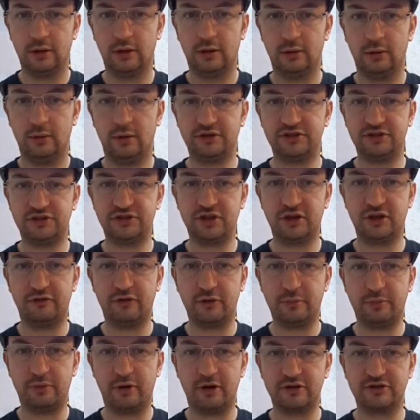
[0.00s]
Was it 2 for
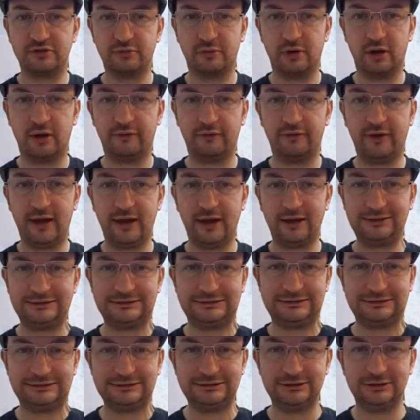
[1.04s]
the price of 1 off it?
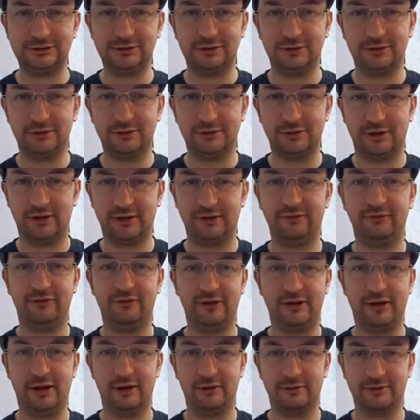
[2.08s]
Oh, I didn't
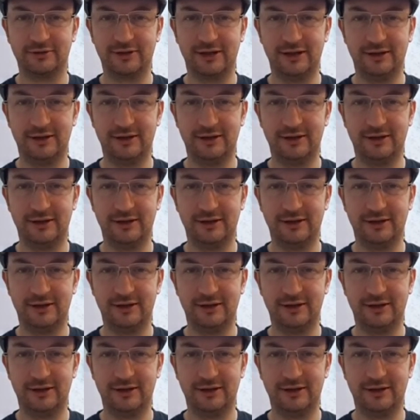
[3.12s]
think I was going